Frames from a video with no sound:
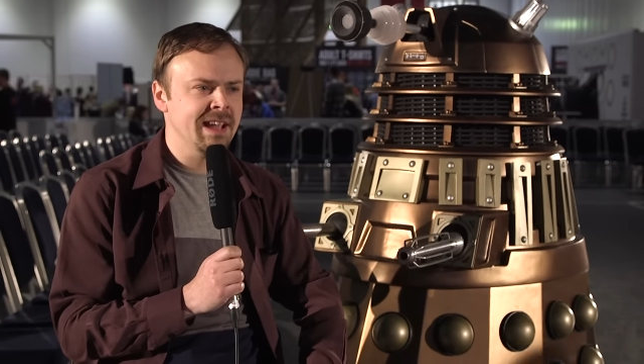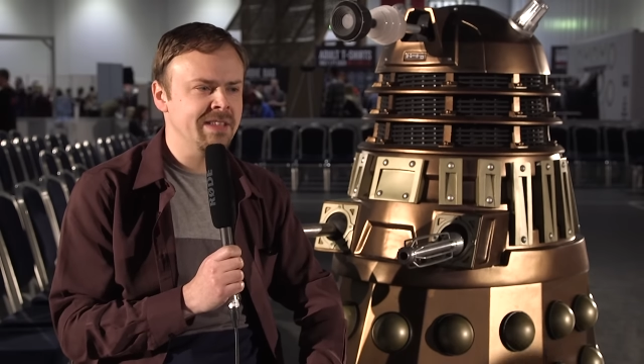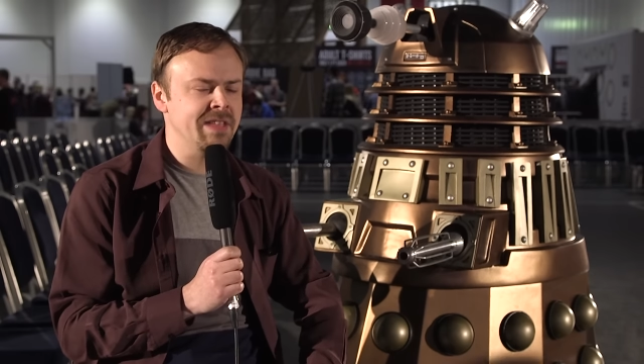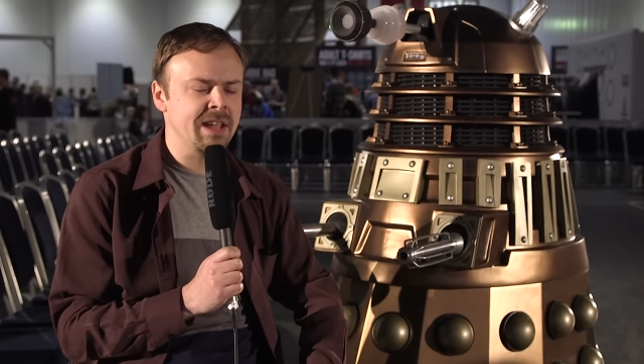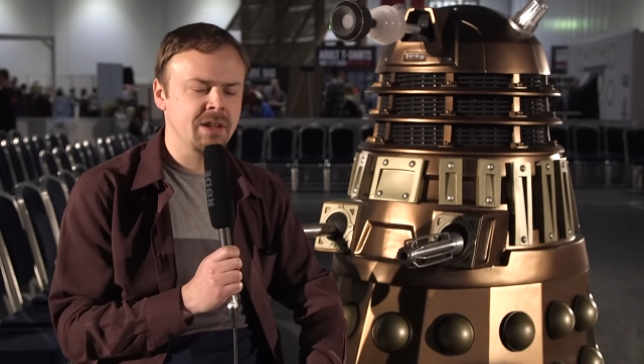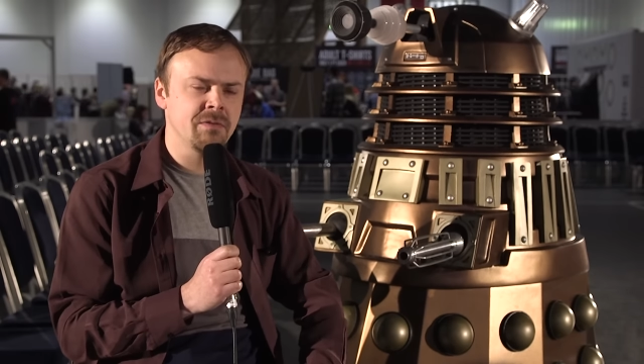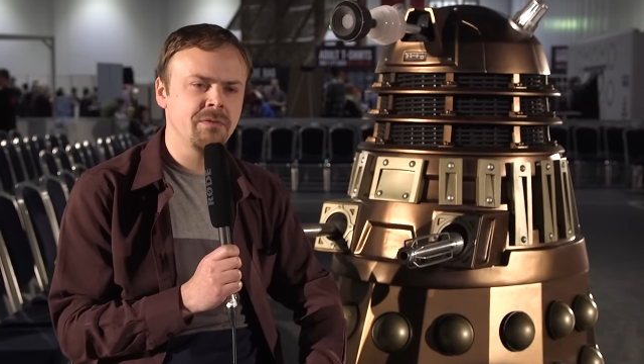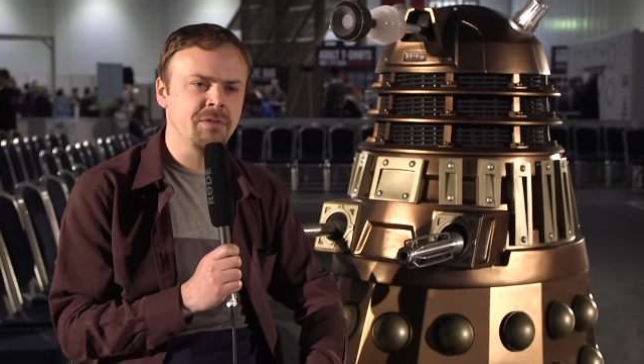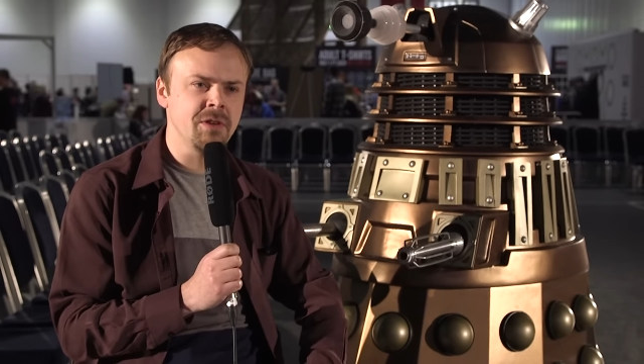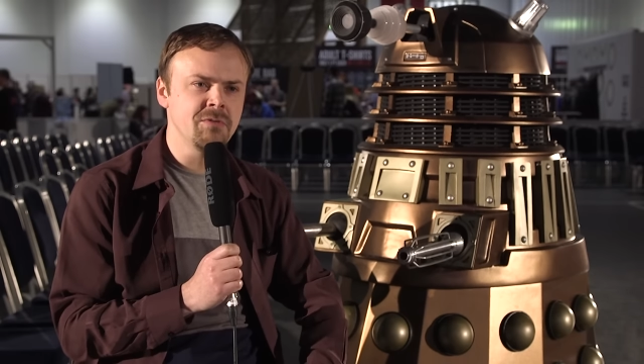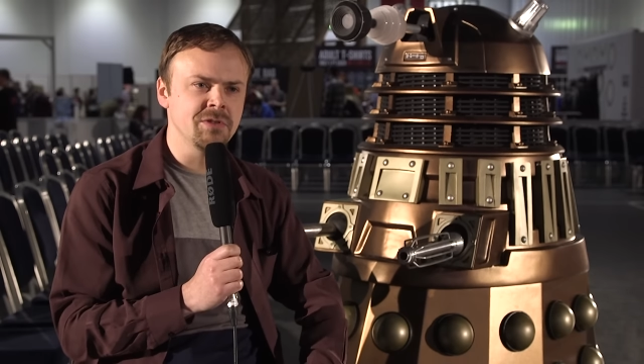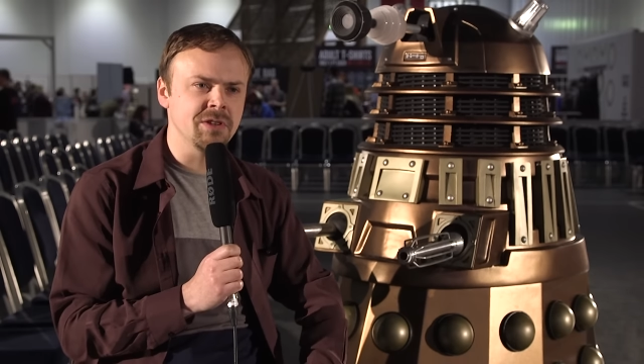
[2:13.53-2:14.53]
And that
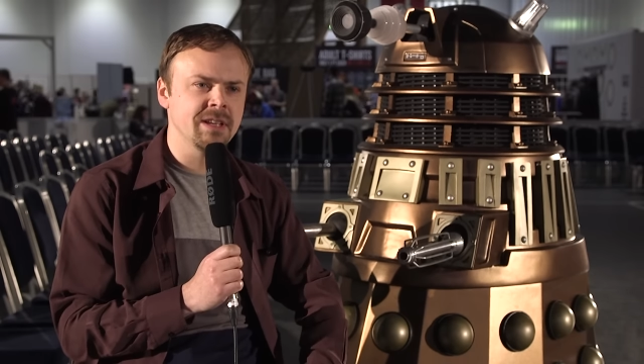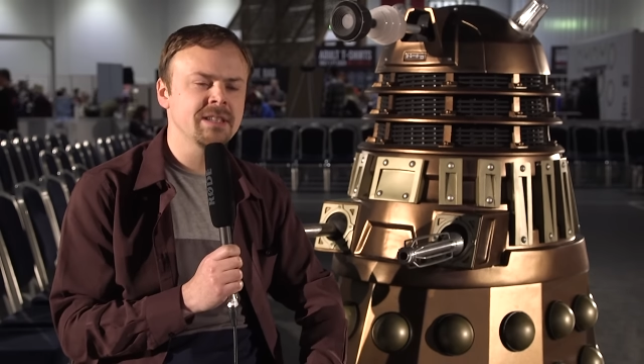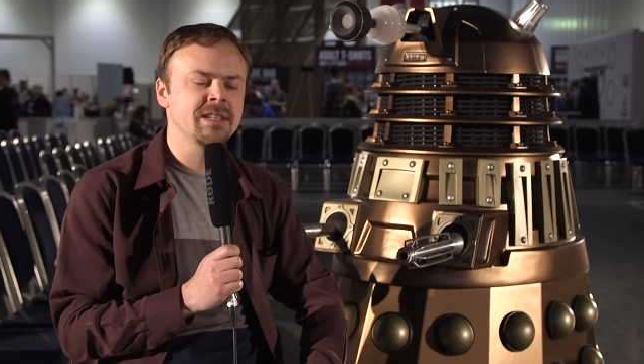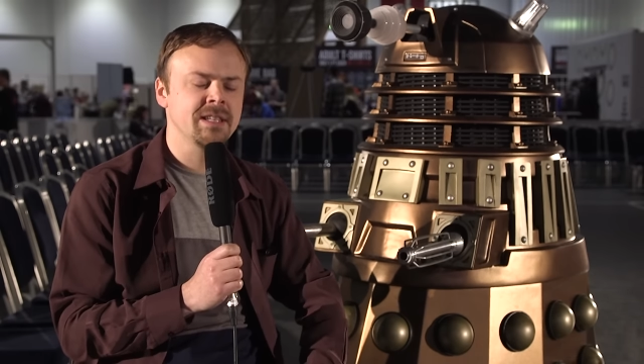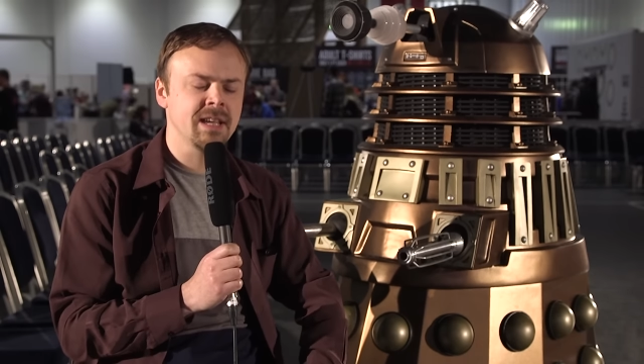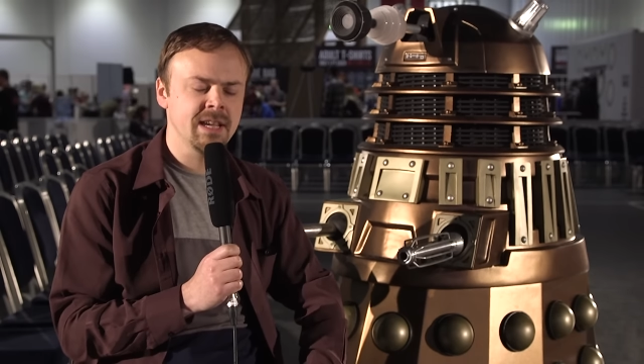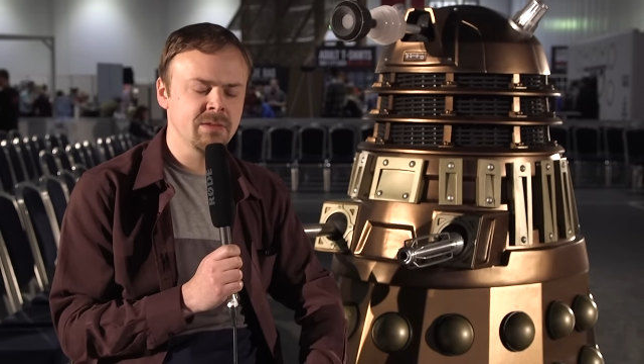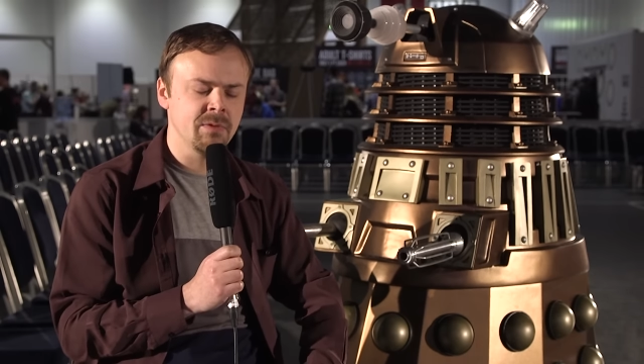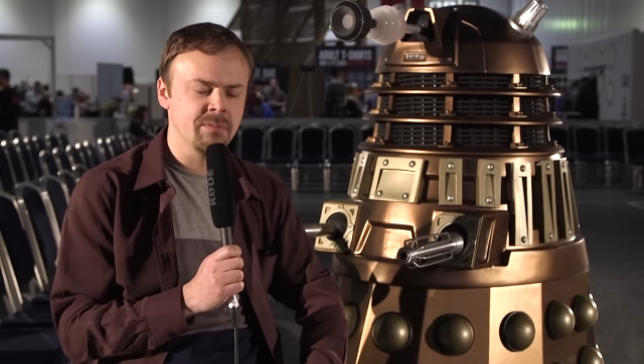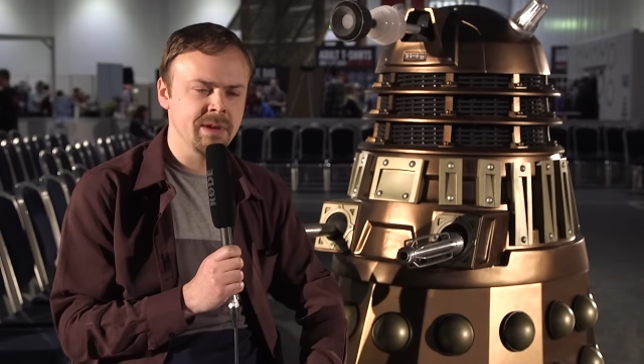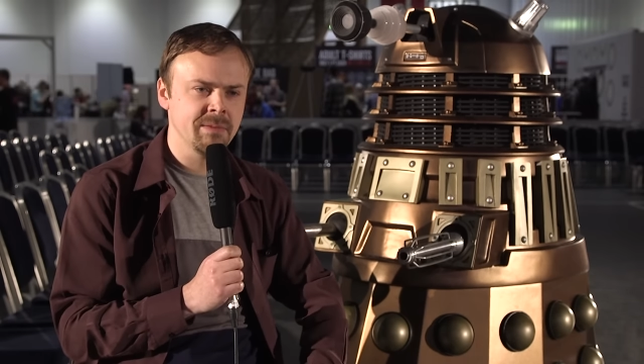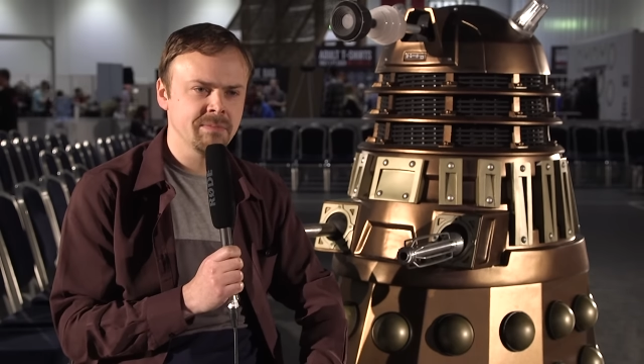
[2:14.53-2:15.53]
confusion has stayed with me.